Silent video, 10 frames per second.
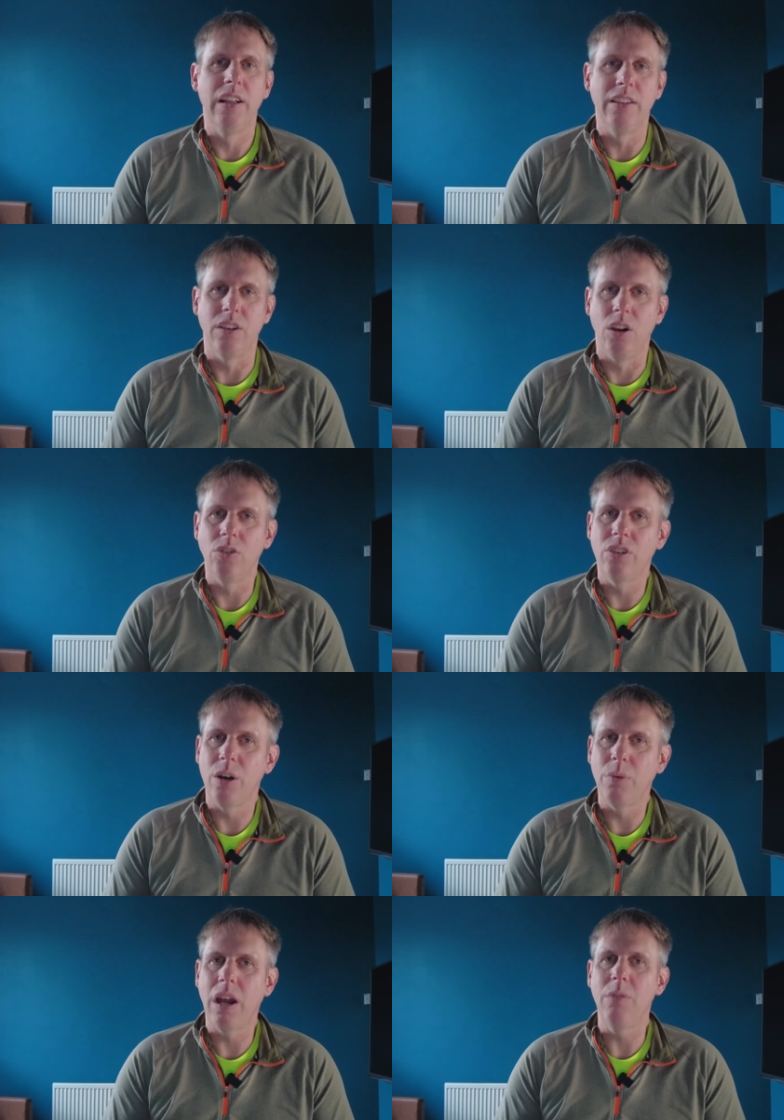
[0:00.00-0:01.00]
It's a
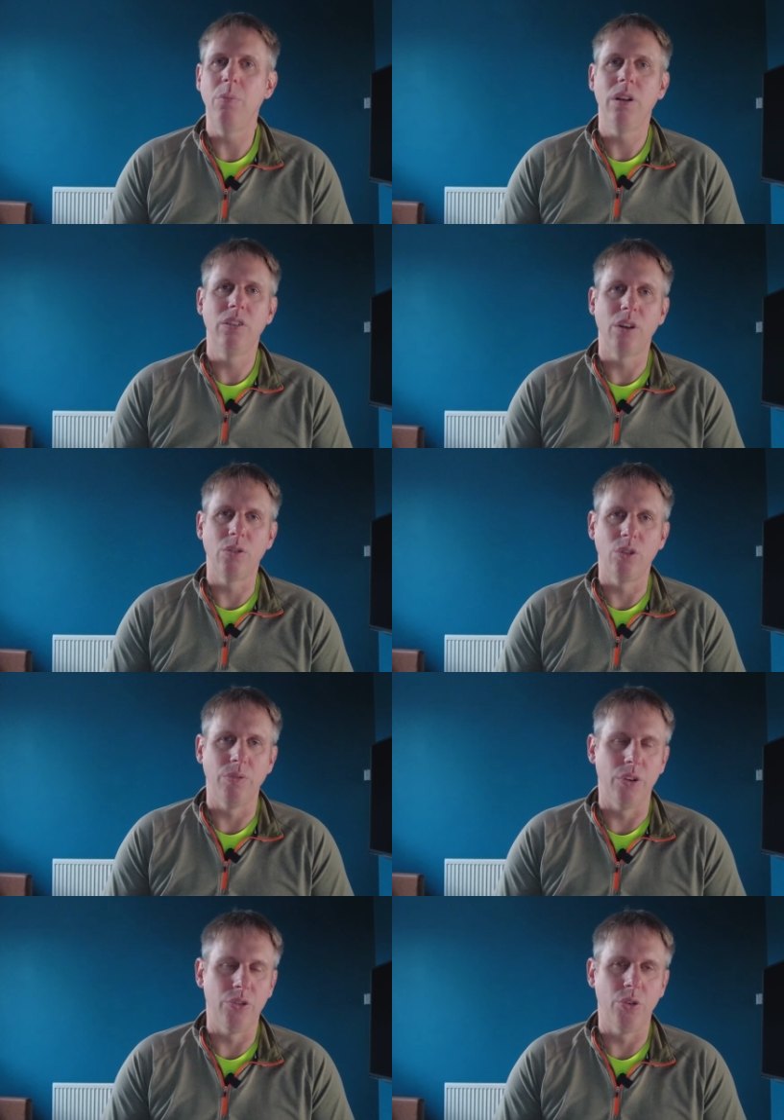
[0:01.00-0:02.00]
long-term game. Don't do it
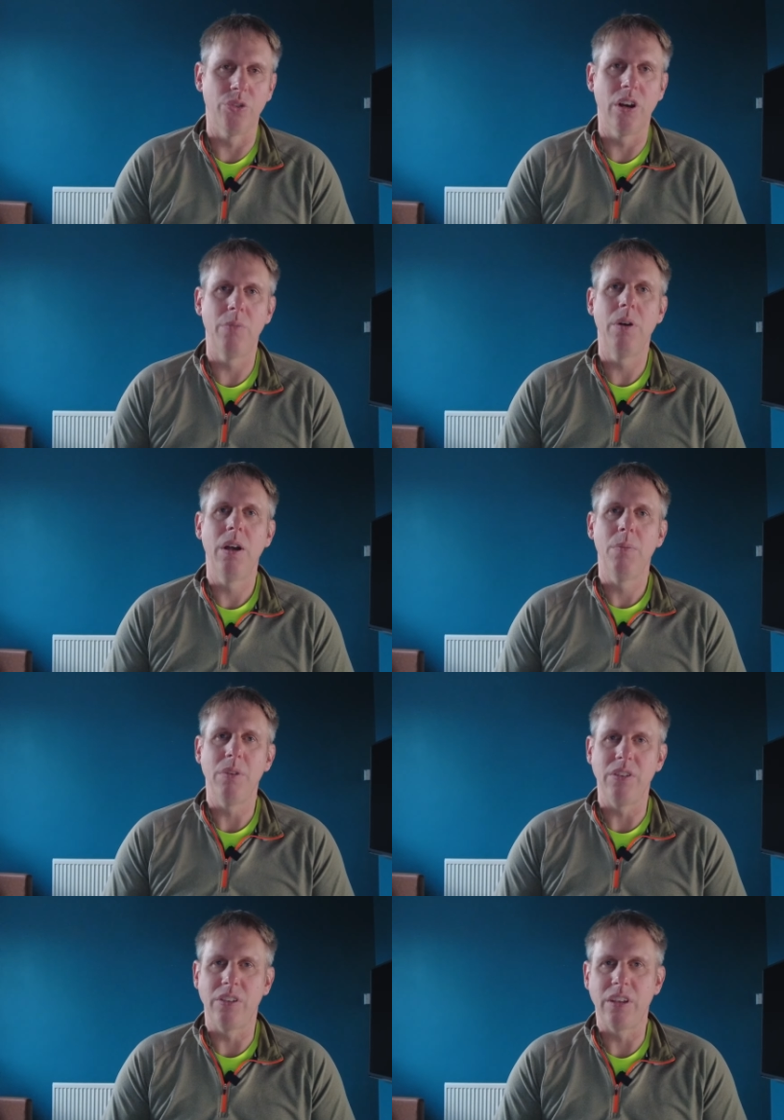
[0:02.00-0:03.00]
for the short term.
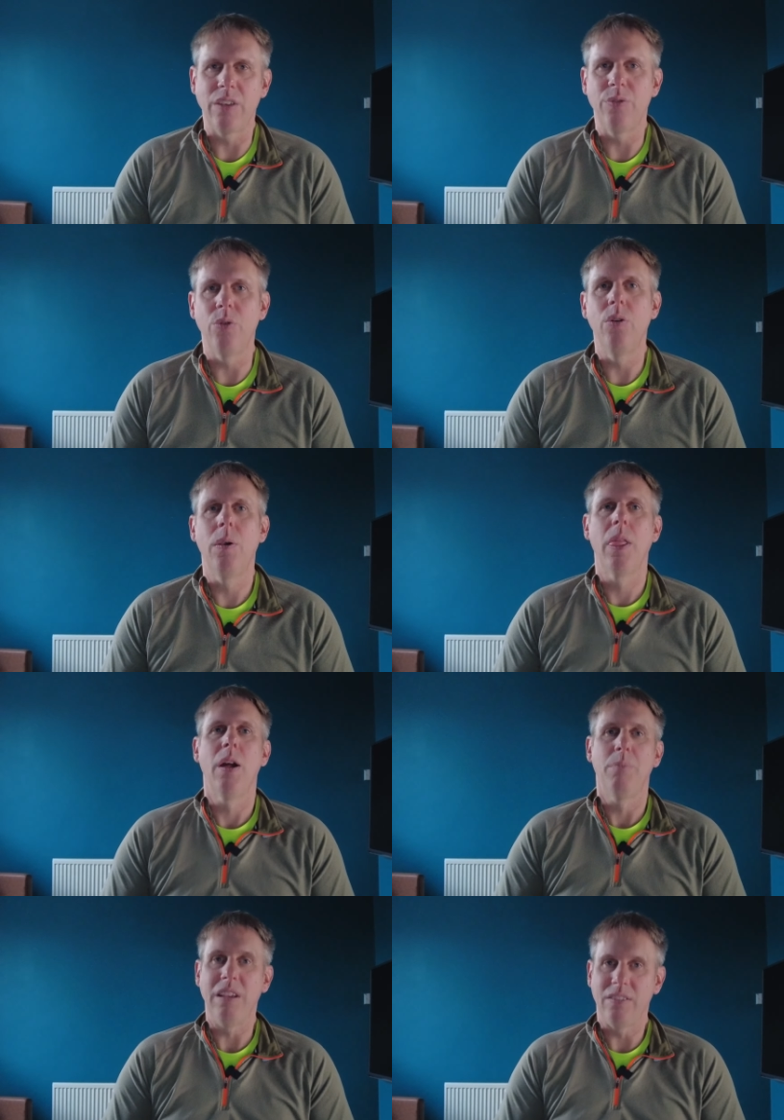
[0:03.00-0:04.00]
Be successful,
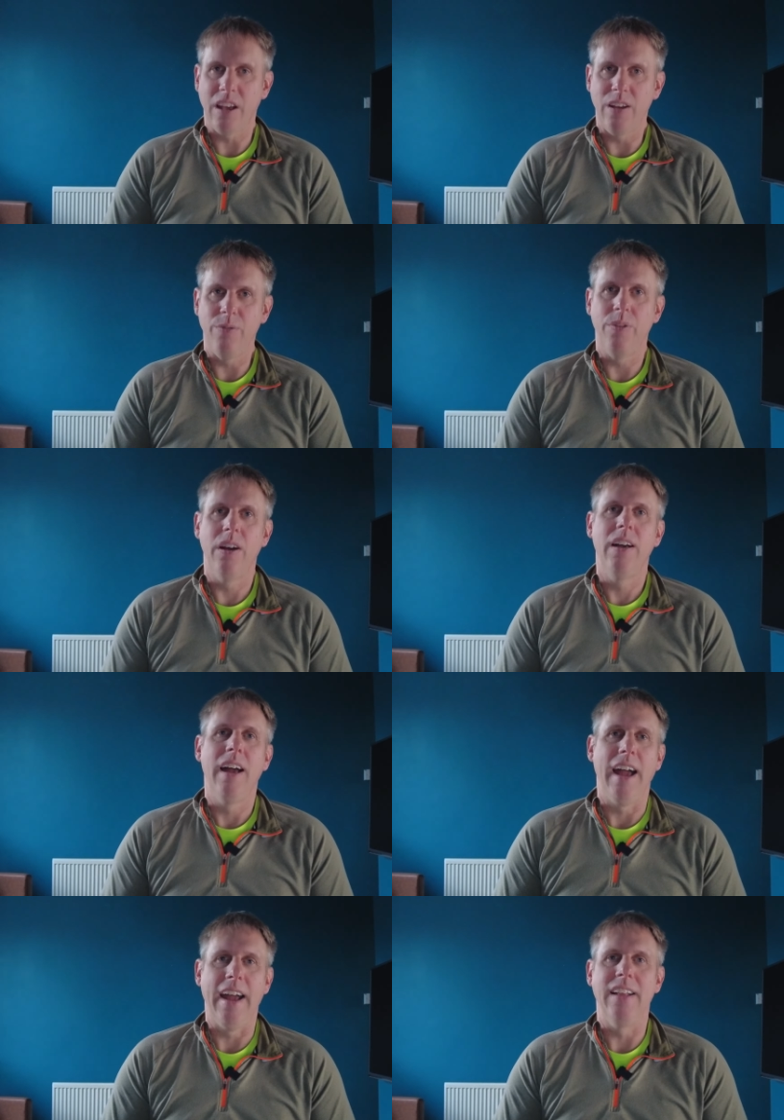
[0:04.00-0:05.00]
be safe,
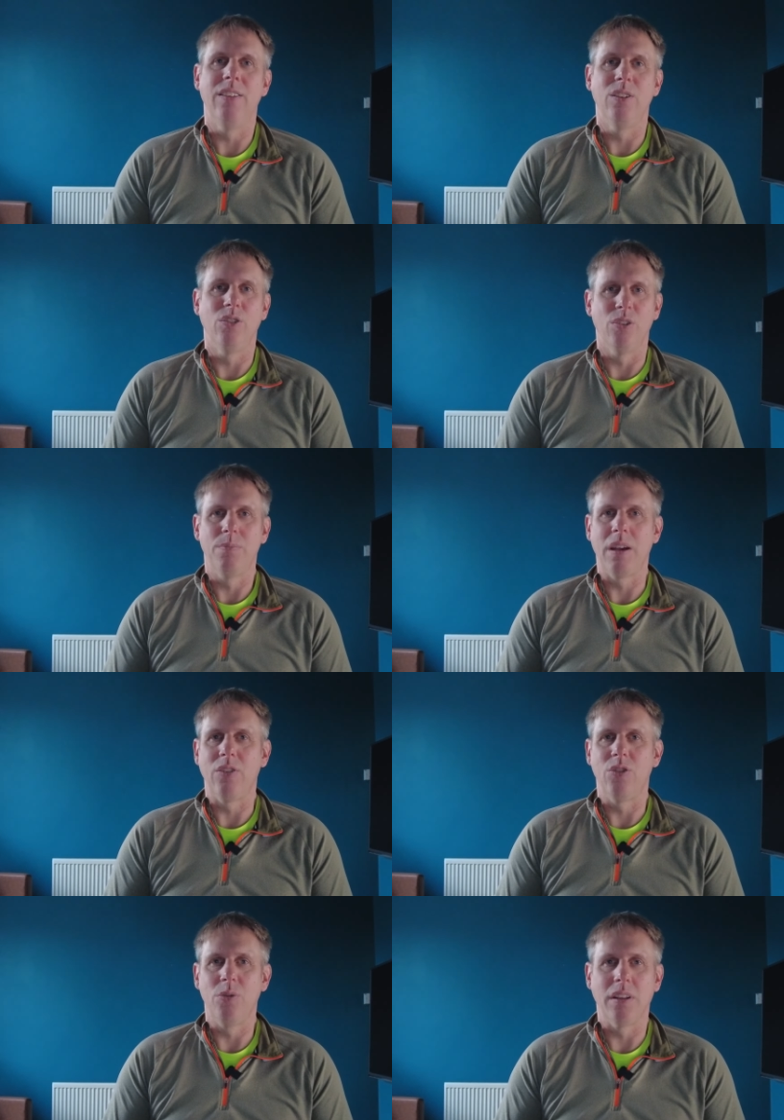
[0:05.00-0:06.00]
and just make sure you